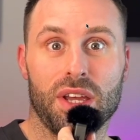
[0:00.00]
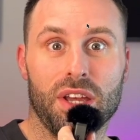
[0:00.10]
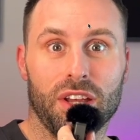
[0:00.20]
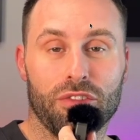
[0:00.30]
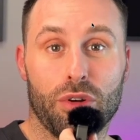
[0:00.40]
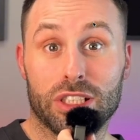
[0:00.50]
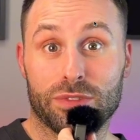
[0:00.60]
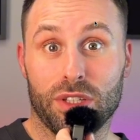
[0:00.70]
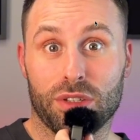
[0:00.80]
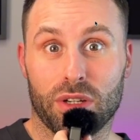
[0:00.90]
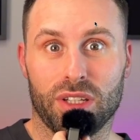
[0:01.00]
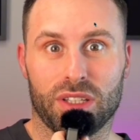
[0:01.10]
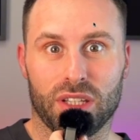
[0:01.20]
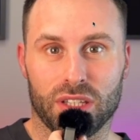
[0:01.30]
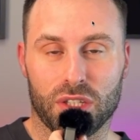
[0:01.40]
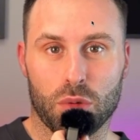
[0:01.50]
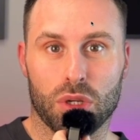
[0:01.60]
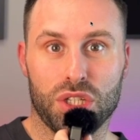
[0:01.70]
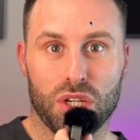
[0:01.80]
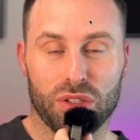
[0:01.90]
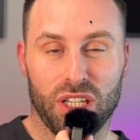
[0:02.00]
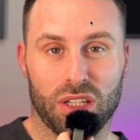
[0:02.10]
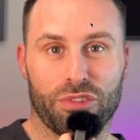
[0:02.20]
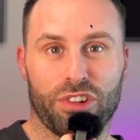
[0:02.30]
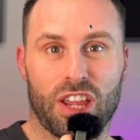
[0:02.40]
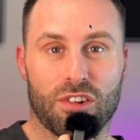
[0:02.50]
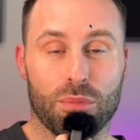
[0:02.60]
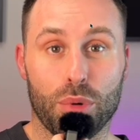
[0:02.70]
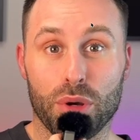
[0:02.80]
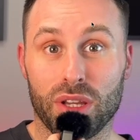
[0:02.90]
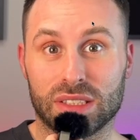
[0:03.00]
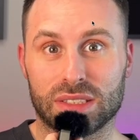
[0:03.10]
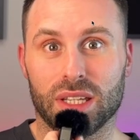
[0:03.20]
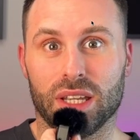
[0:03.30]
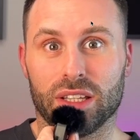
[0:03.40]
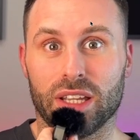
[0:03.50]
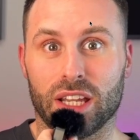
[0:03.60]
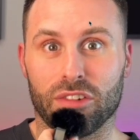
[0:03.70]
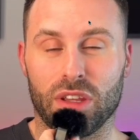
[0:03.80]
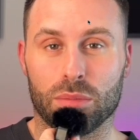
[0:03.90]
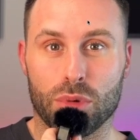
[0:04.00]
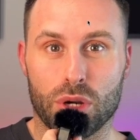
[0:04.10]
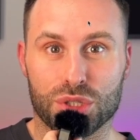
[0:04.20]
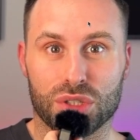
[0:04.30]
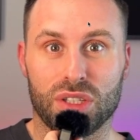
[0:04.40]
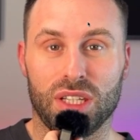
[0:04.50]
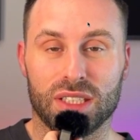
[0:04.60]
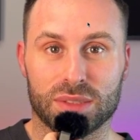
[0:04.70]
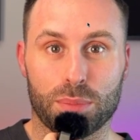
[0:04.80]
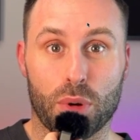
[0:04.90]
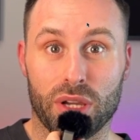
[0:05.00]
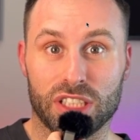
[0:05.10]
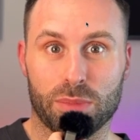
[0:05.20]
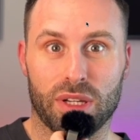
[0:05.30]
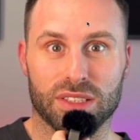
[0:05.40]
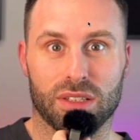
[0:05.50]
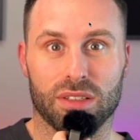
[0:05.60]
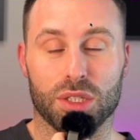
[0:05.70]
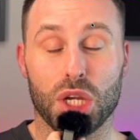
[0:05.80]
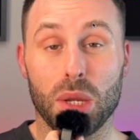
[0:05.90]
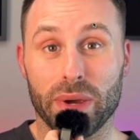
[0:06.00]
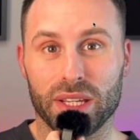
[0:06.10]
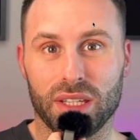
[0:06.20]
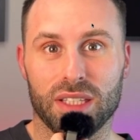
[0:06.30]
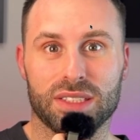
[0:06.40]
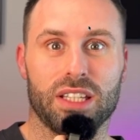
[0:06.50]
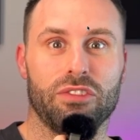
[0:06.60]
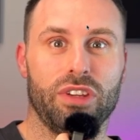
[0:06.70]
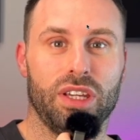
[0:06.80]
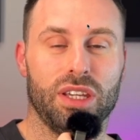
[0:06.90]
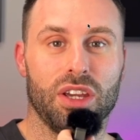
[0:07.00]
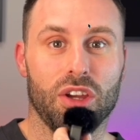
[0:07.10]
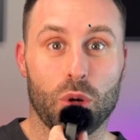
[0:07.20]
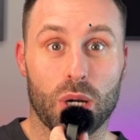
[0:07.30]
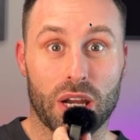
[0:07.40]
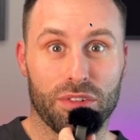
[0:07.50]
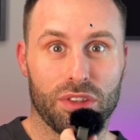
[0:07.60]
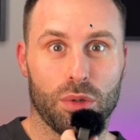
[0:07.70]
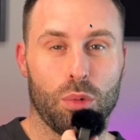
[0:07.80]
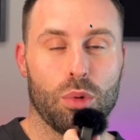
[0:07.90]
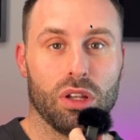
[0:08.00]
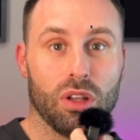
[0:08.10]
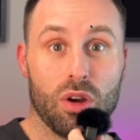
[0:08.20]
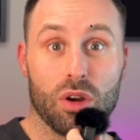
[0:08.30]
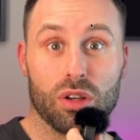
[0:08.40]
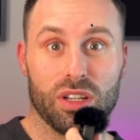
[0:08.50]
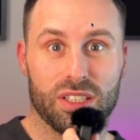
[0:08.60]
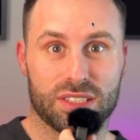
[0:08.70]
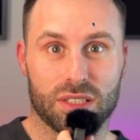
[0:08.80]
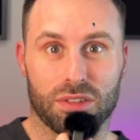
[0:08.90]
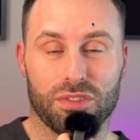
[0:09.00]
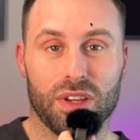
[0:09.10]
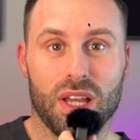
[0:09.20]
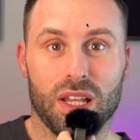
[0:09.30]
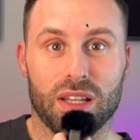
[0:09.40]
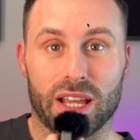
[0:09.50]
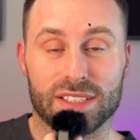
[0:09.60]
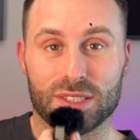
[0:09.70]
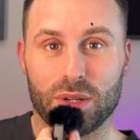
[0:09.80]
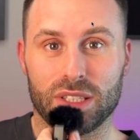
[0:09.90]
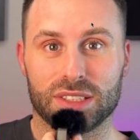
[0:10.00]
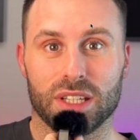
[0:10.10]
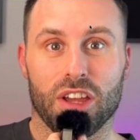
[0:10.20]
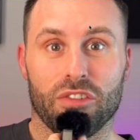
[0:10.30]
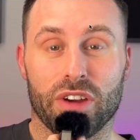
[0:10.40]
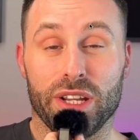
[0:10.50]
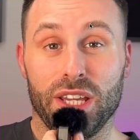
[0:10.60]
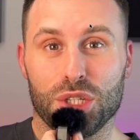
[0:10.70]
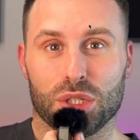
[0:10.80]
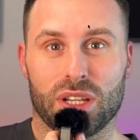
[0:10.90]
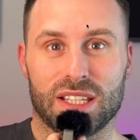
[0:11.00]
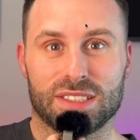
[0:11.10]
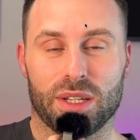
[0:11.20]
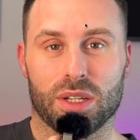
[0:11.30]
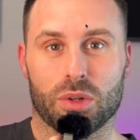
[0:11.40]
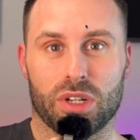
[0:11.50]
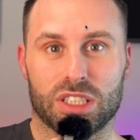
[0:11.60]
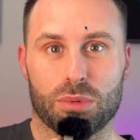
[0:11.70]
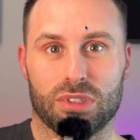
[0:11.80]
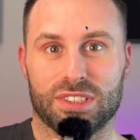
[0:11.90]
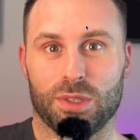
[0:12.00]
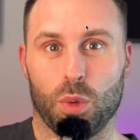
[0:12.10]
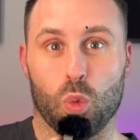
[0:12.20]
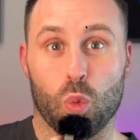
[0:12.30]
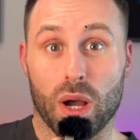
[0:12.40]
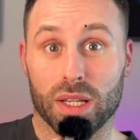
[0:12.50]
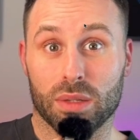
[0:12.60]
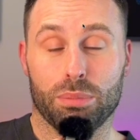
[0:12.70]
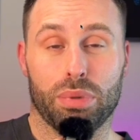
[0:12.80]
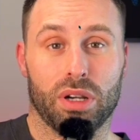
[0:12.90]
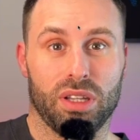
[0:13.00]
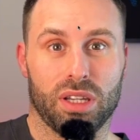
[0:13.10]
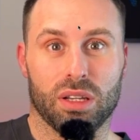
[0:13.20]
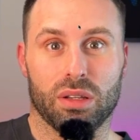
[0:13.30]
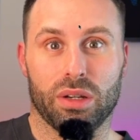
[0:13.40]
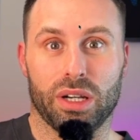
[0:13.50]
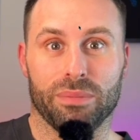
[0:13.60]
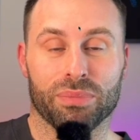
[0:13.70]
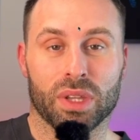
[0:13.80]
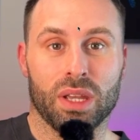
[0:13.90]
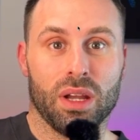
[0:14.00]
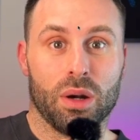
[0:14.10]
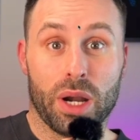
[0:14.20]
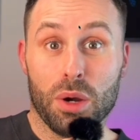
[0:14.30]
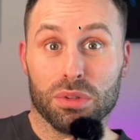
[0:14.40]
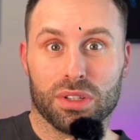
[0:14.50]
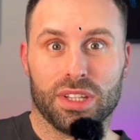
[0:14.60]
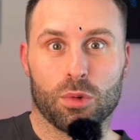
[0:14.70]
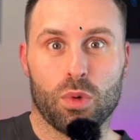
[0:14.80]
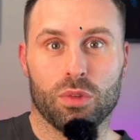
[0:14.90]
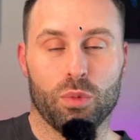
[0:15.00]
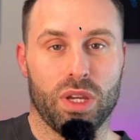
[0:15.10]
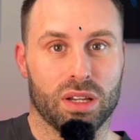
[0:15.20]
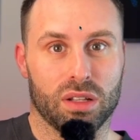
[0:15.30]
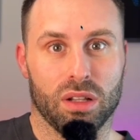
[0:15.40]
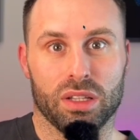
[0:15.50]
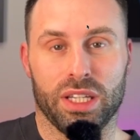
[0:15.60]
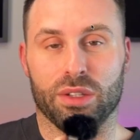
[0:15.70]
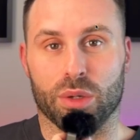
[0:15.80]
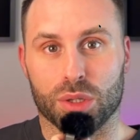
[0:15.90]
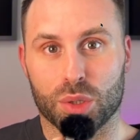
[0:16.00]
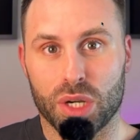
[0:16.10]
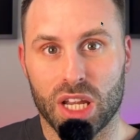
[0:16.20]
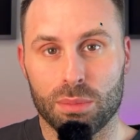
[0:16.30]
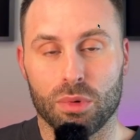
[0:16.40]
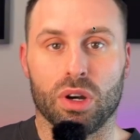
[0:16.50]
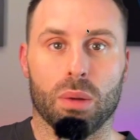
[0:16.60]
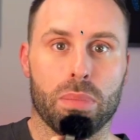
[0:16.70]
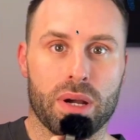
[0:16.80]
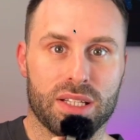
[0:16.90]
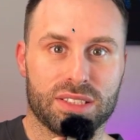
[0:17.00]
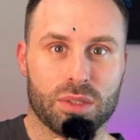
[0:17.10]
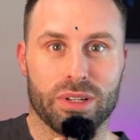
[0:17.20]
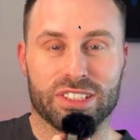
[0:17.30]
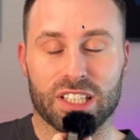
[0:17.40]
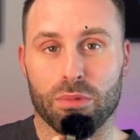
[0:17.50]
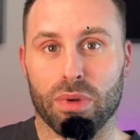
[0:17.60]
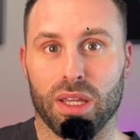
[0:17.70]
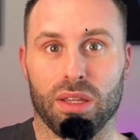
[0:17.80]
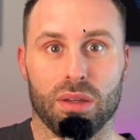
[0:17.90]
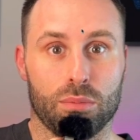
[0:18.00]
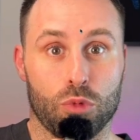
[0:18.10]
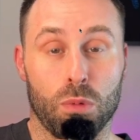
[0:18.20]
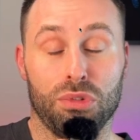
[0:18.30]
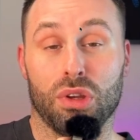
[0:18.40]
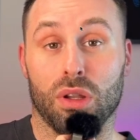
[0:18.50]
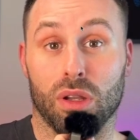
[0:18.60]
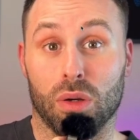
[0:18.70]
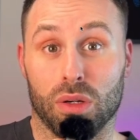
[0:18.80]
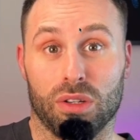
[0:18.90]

First, we turned it into a geodata frame of points. Then we merged these points based on the shape IDs, and we arrived to a long list of line strings, where each line string corresponds to one particular route that one vehicle, either a tram or a bus or a subway, moves along.